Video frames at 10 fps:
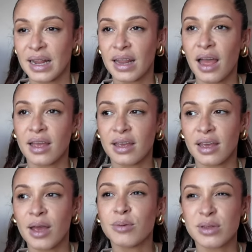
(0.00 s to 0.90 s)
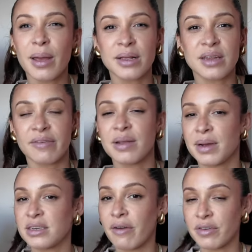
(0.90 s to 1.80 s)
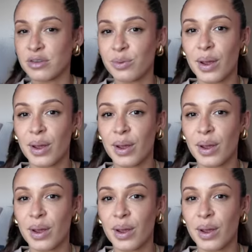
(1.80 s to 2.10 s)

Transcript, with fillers: like it was, it was definitely my toughest